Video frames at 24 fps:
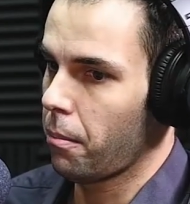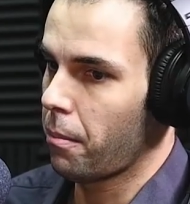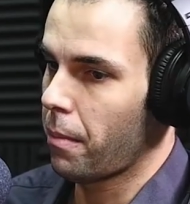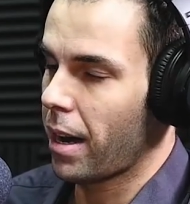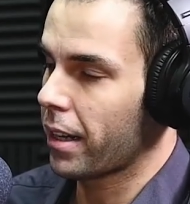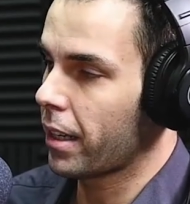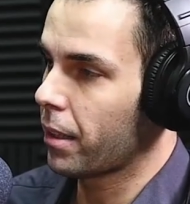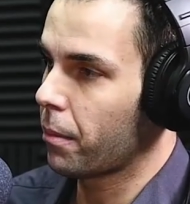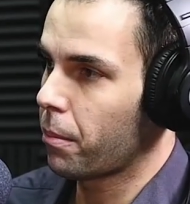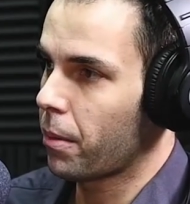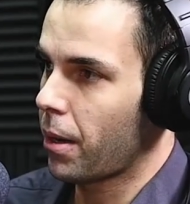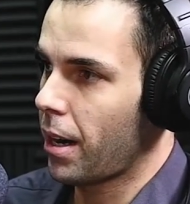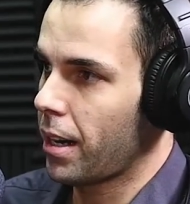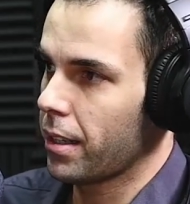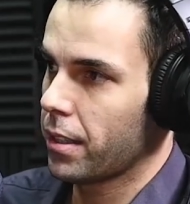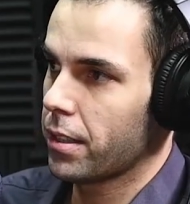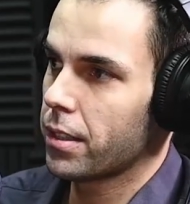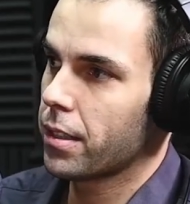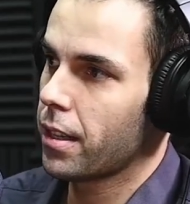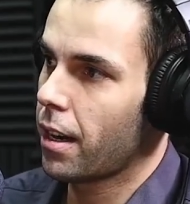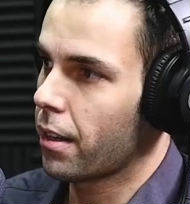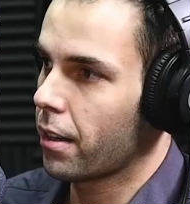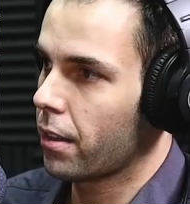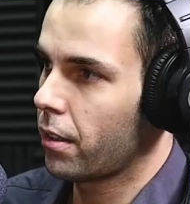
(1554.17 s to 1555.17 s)
market price
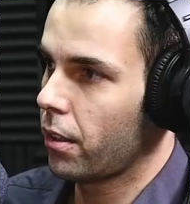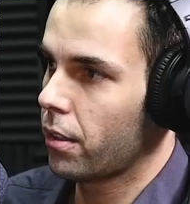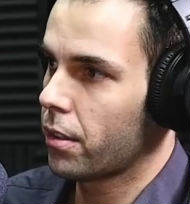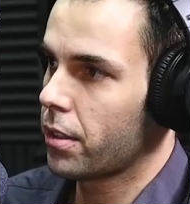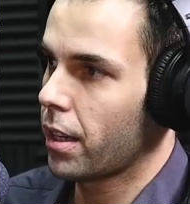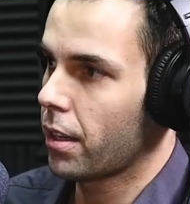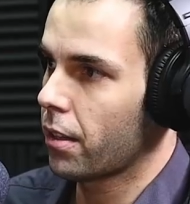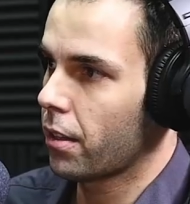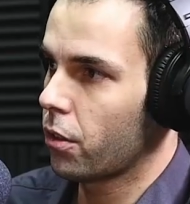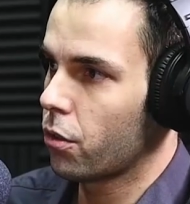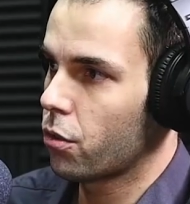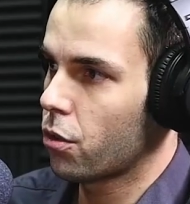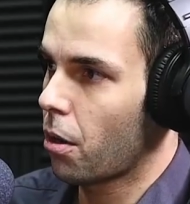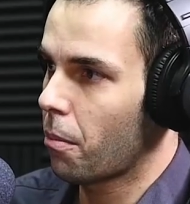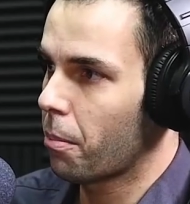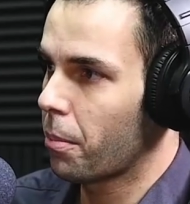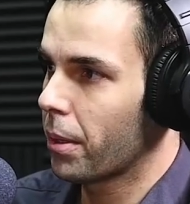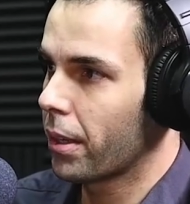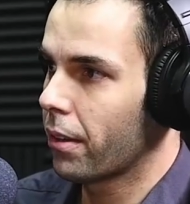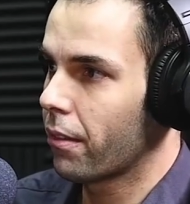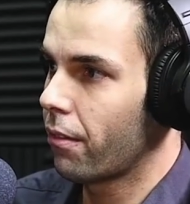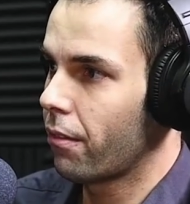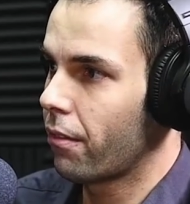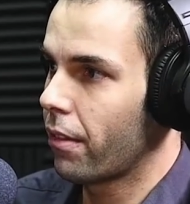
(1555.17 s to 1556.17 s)
started
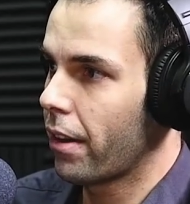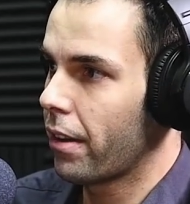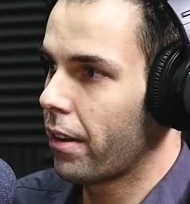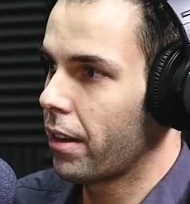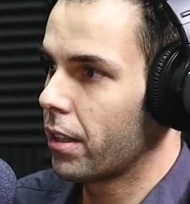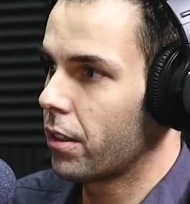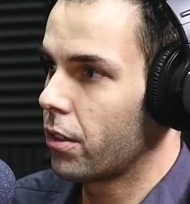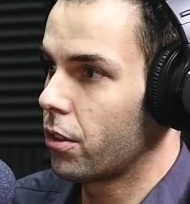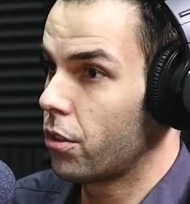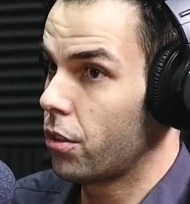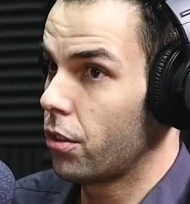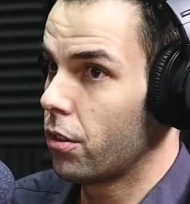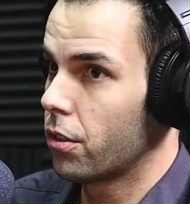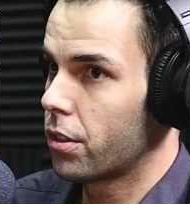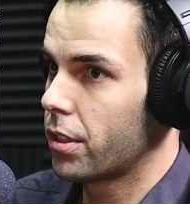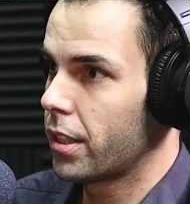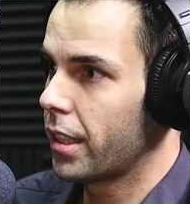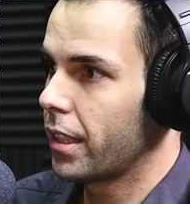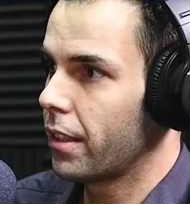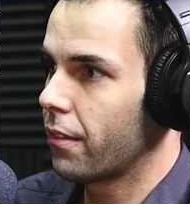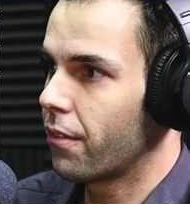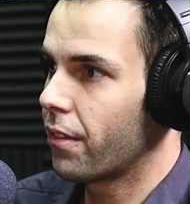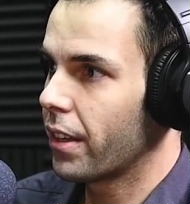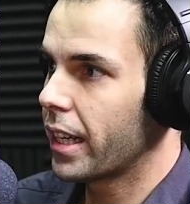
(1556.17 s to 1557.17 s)
dropping very
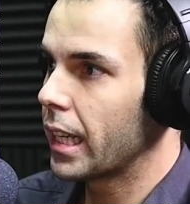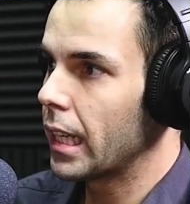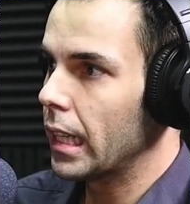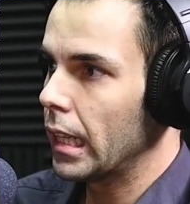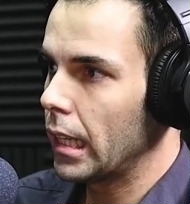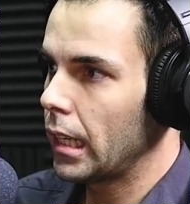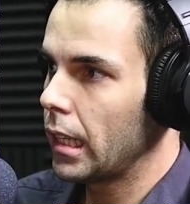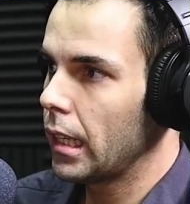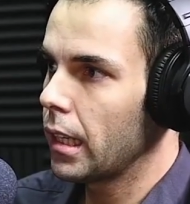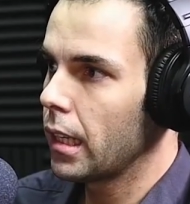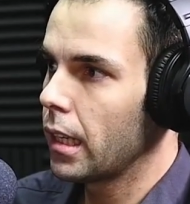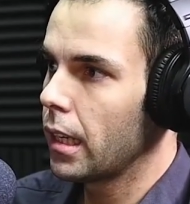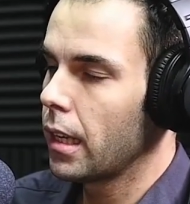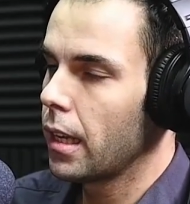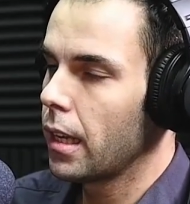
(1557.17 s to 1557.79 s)
significantly.